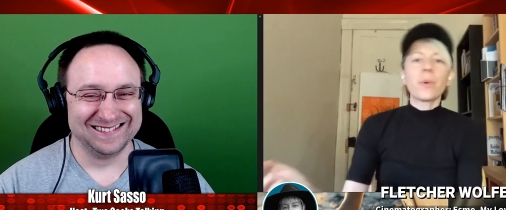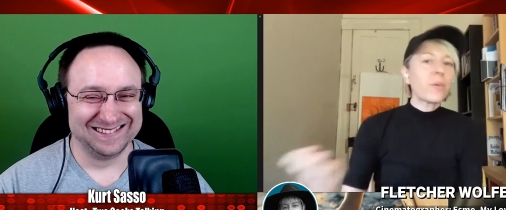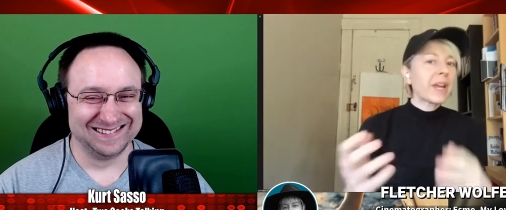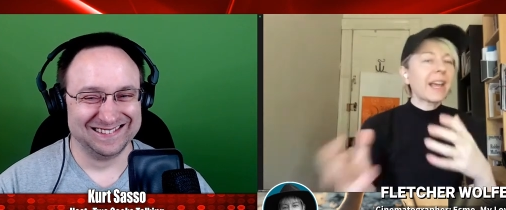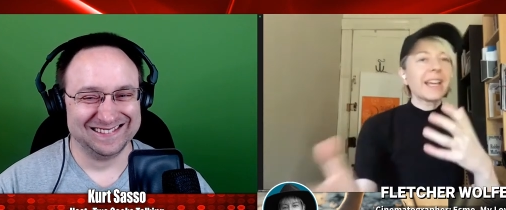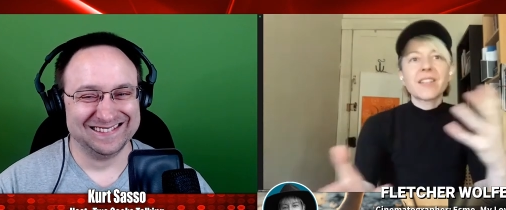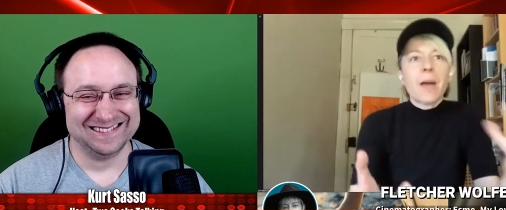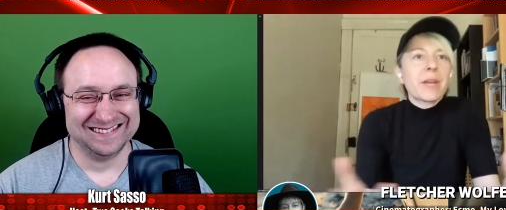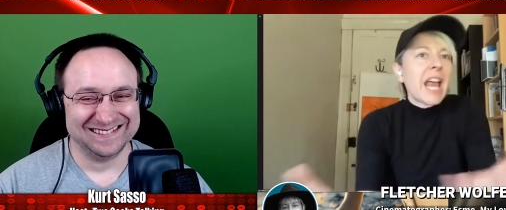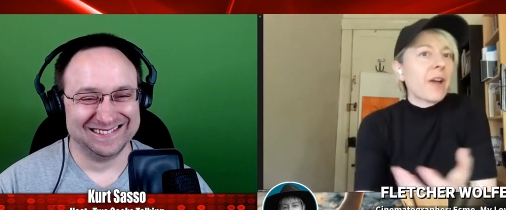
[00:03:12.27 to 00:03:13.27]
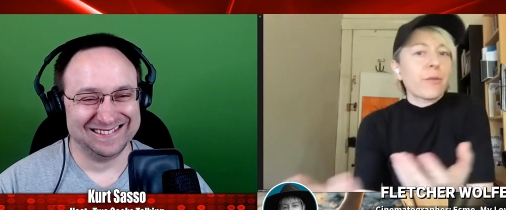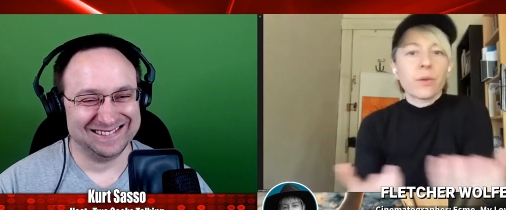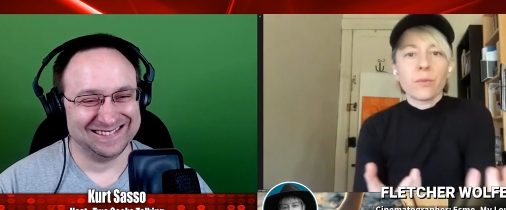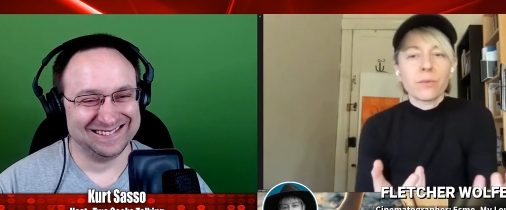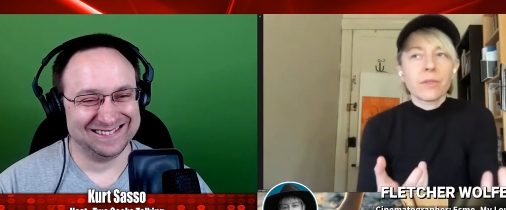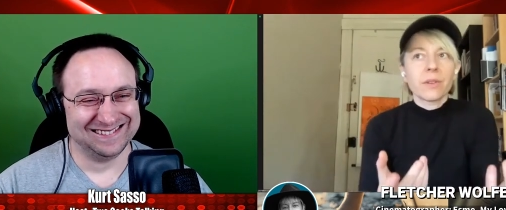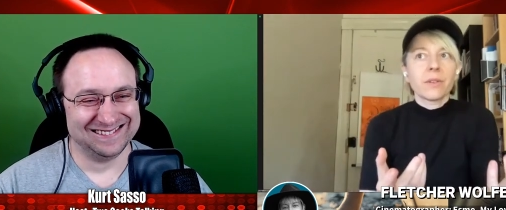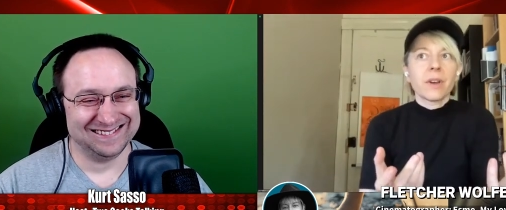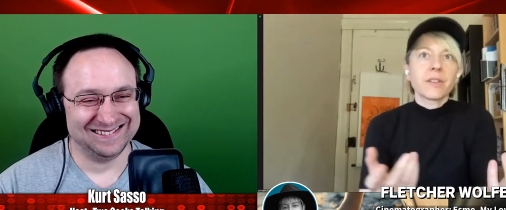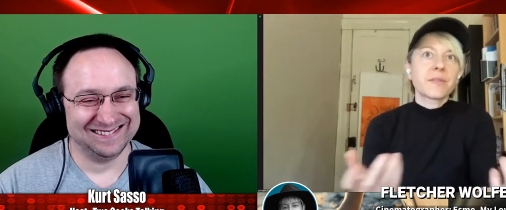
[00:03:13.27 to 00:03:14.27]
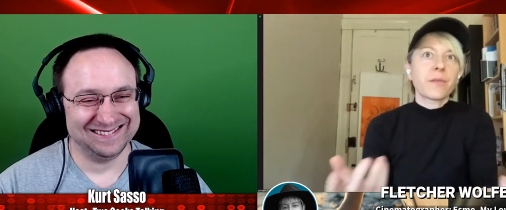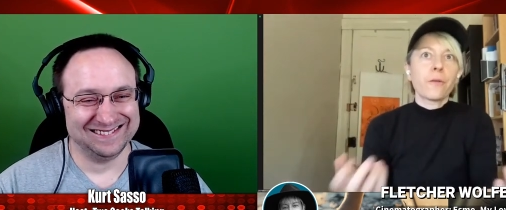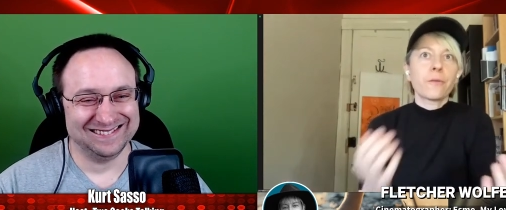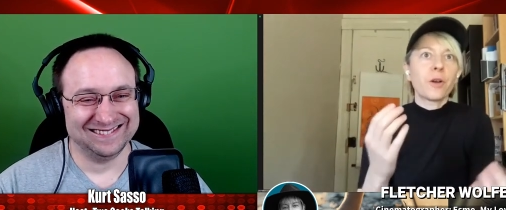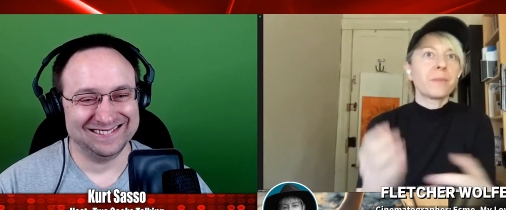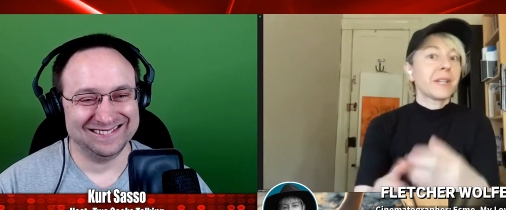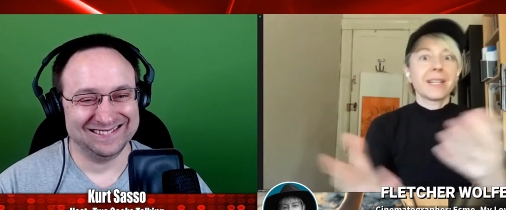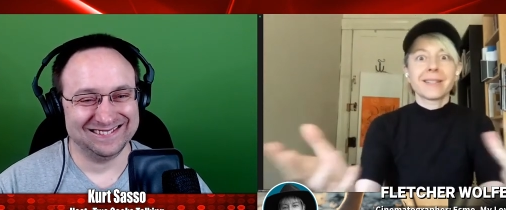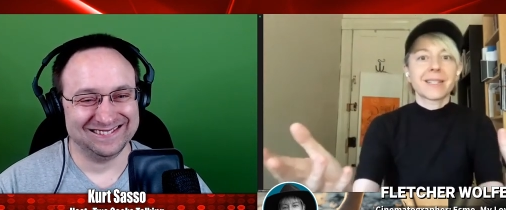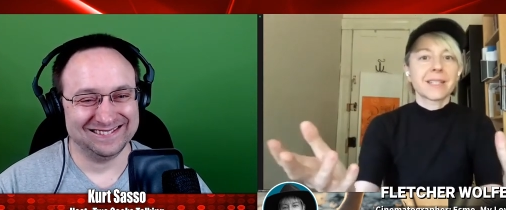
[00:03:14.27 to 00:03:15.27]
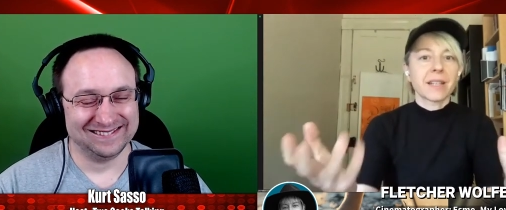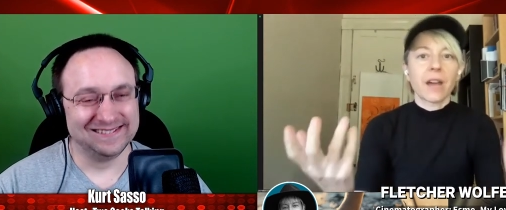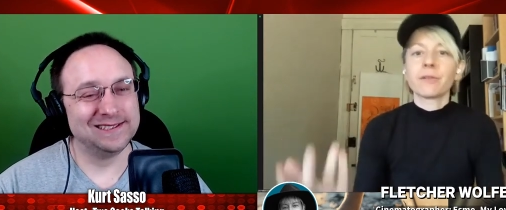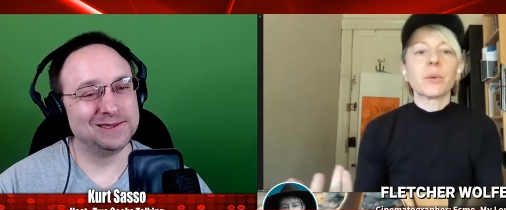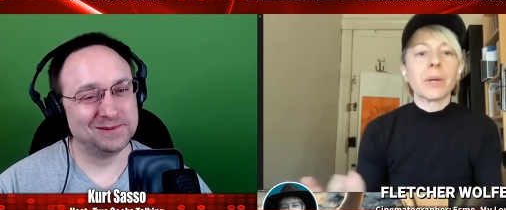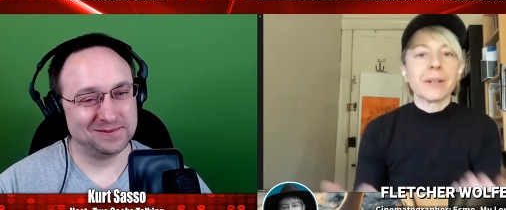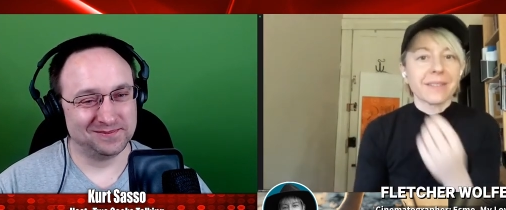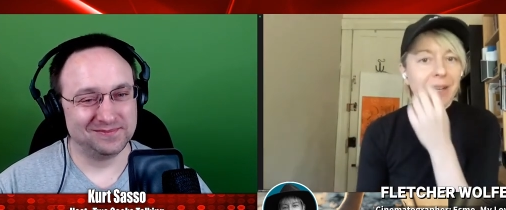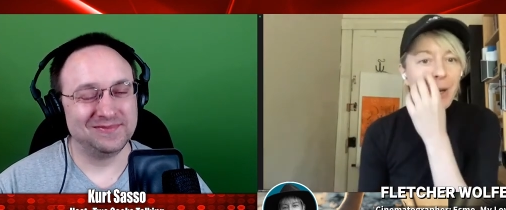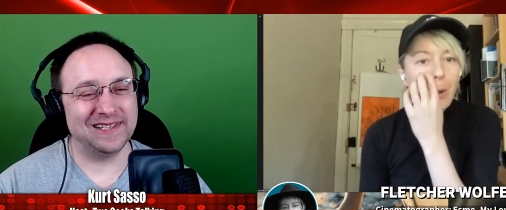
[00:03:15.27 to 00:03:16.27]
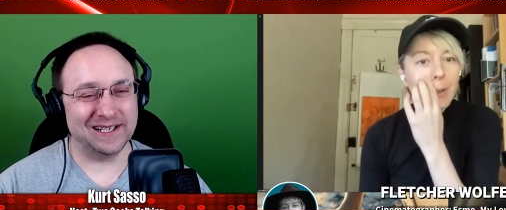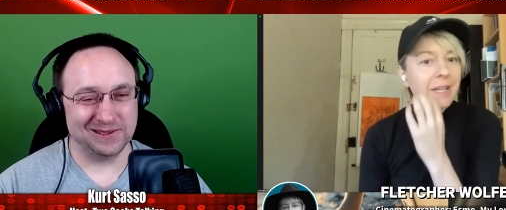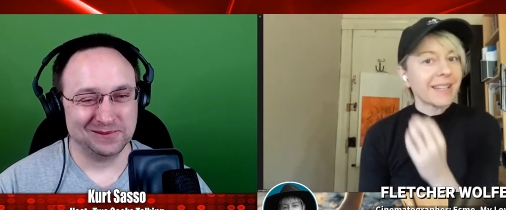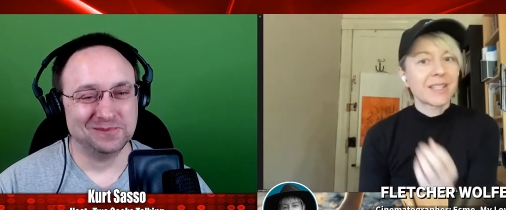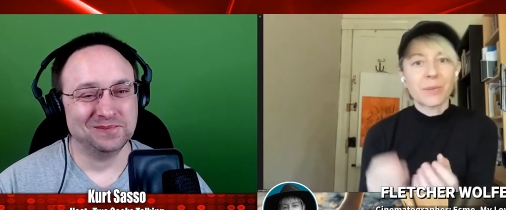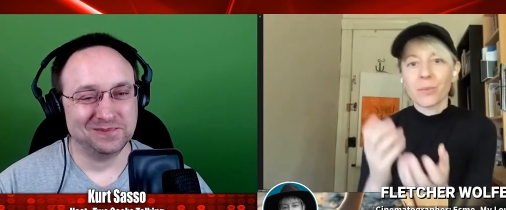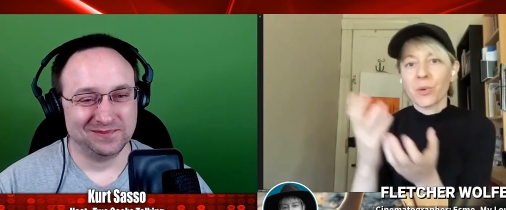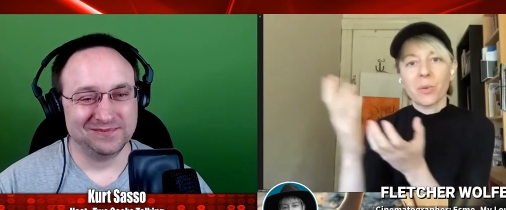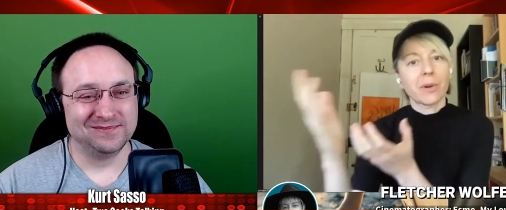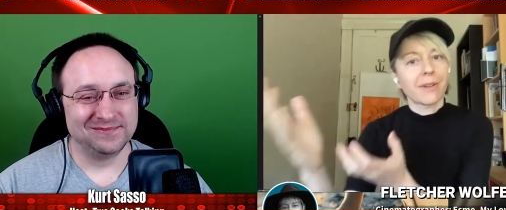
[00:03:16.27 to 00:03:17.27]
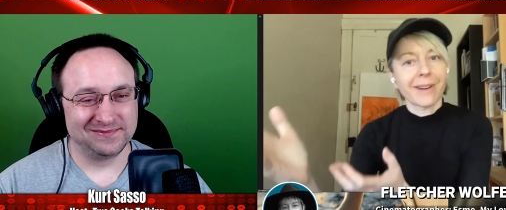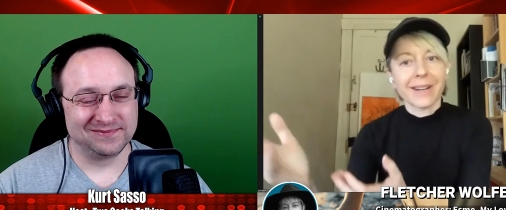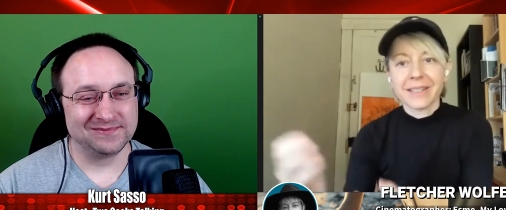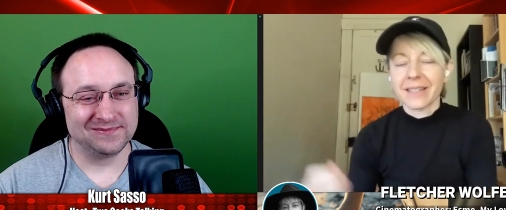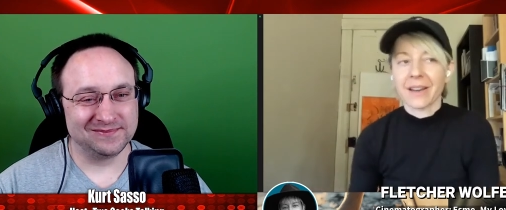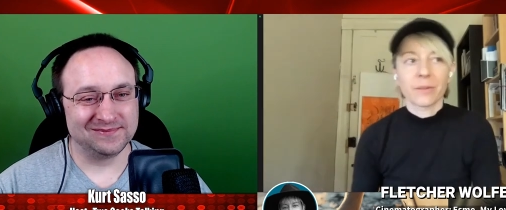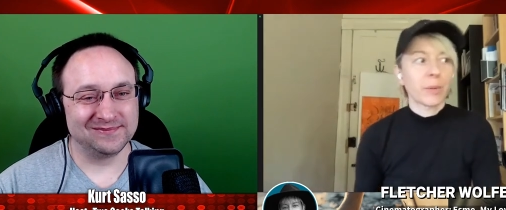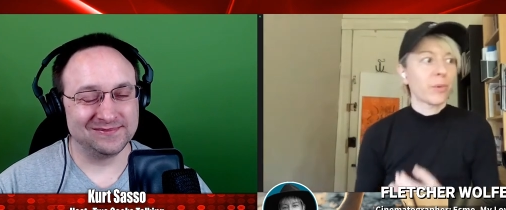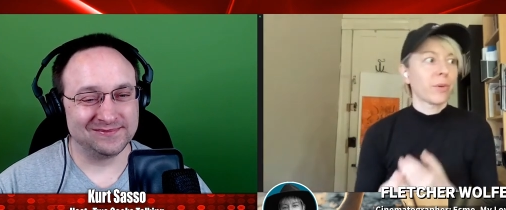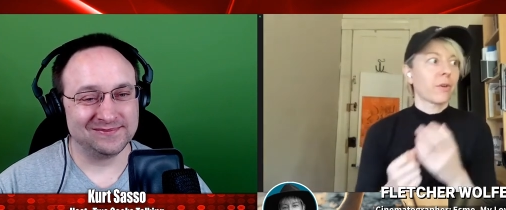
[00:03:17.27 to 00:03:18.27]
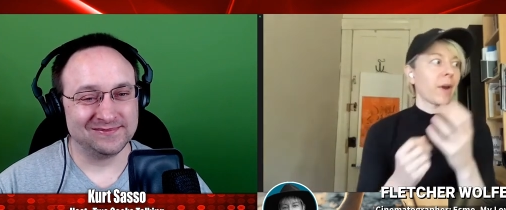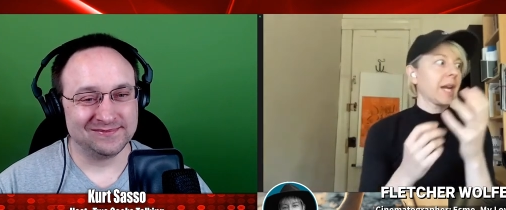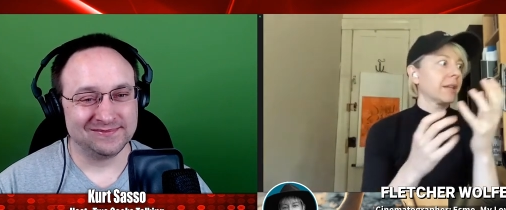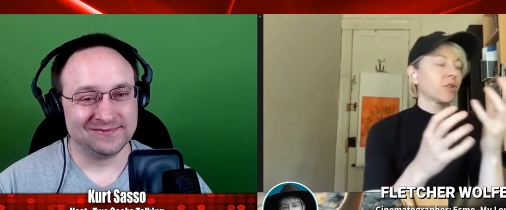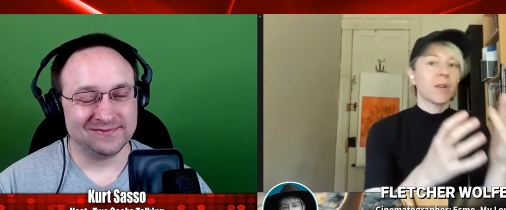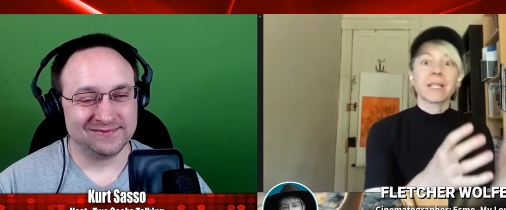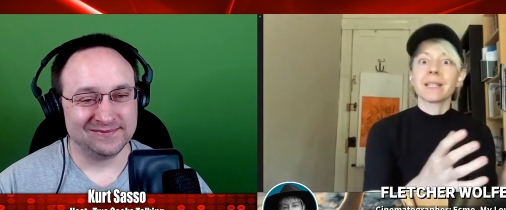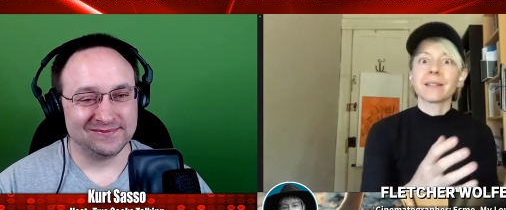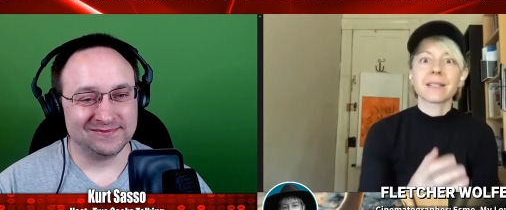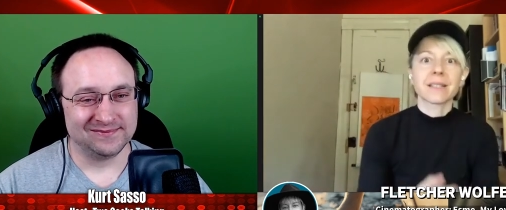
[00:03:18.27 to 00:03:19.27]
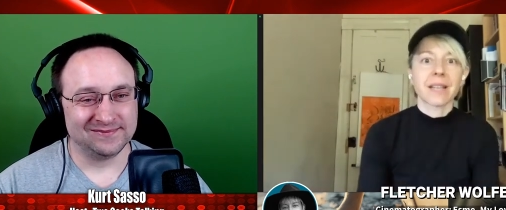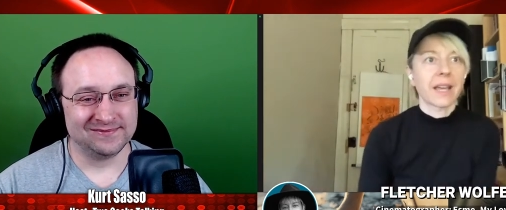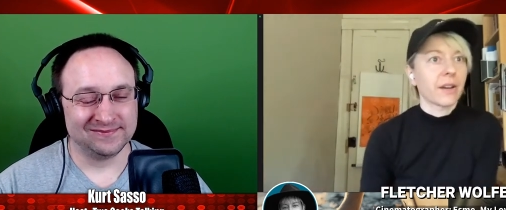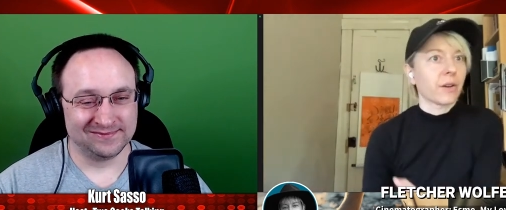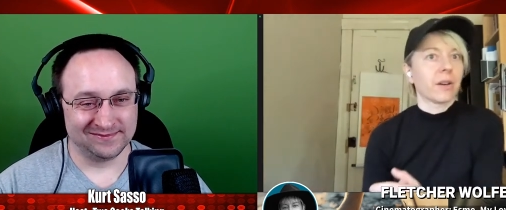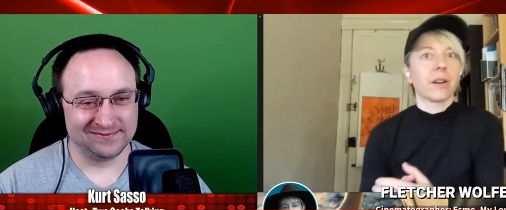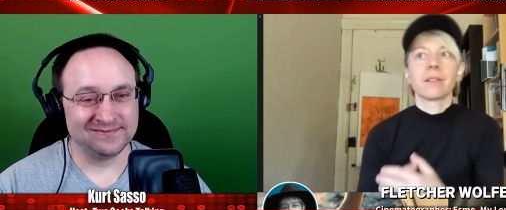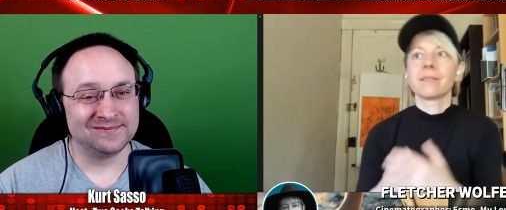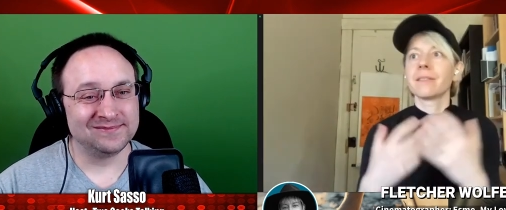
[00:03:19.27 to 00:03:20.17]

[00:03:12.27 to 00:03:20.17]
Speaker 1: Well, we, it's, I mean, every, a, a, film needs everyone, you know, it needs people who are great at sound, people who are great at dressing a set or,